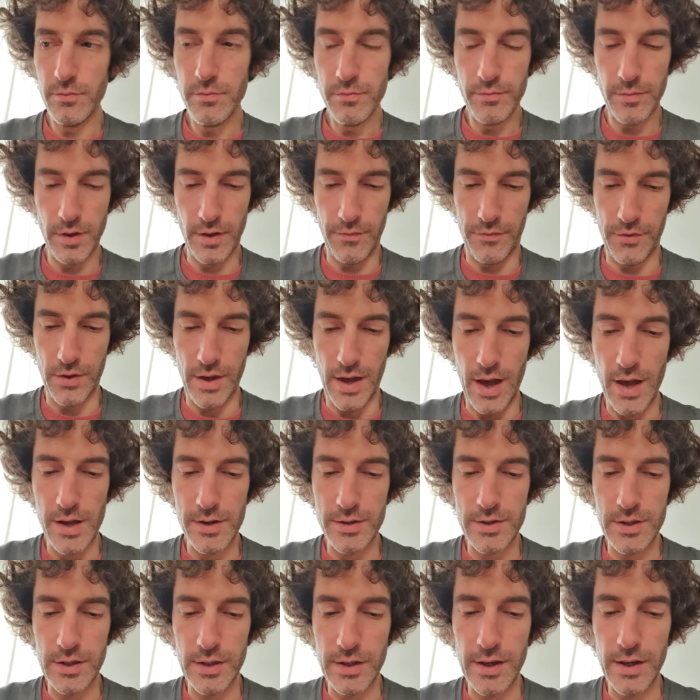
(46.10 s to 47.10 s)
If you
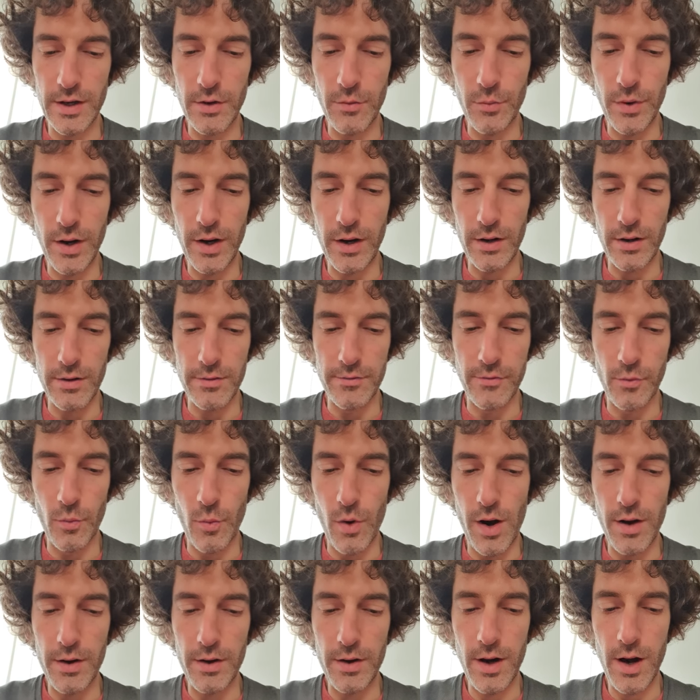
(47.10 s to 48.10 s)
had to get rid of
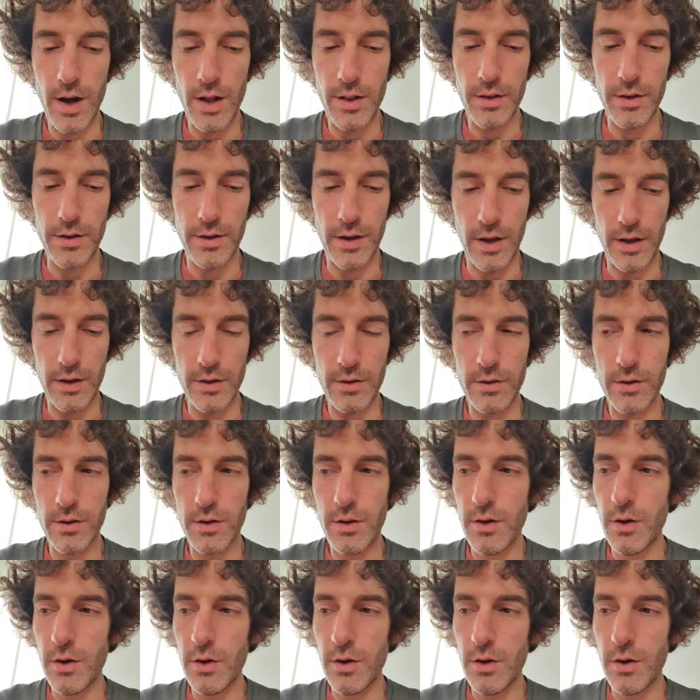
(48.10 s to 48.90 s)
one holiday,